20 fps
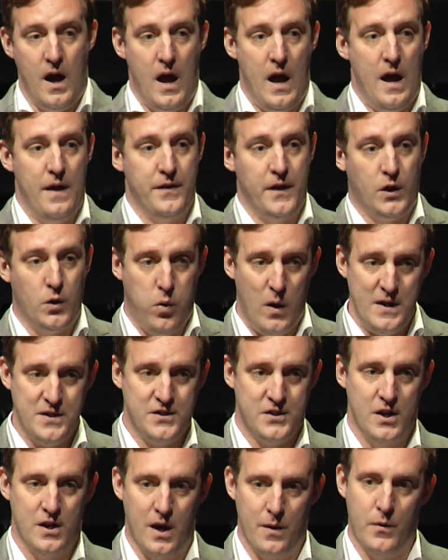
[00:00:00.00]
And the
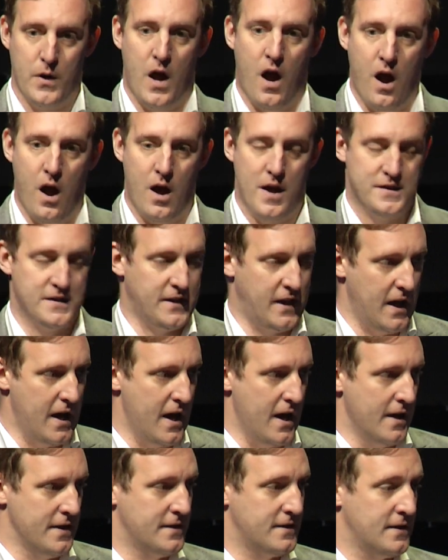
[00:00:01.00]
question I want to ask
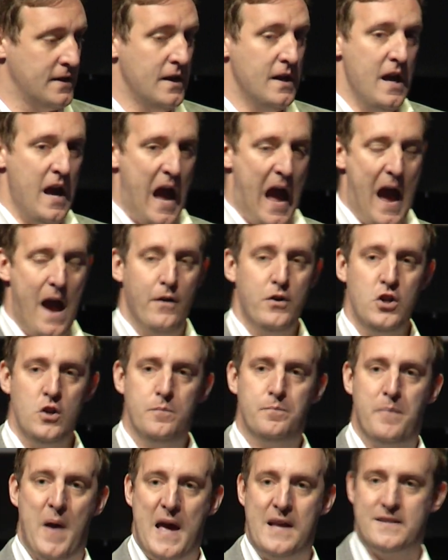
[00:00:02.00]
is, how do you
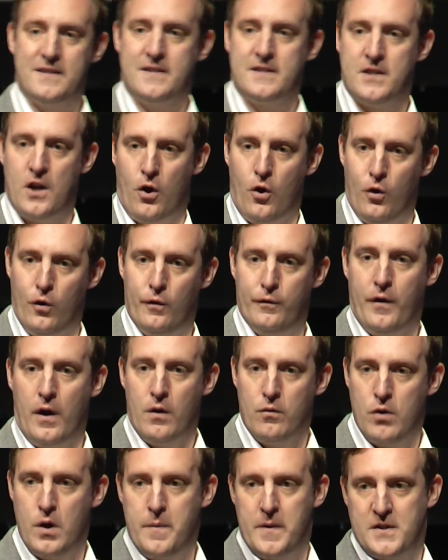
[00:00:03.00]
best solve a
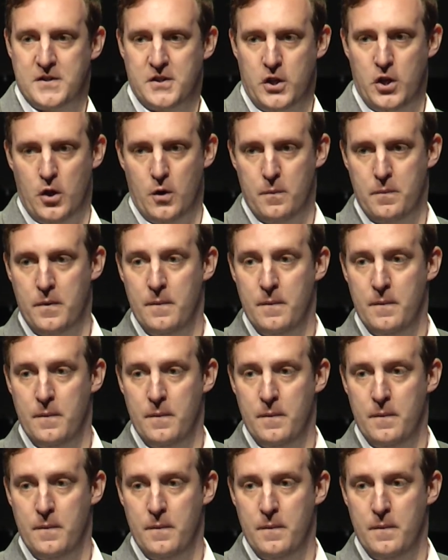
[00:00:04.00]
Rubik's Cube?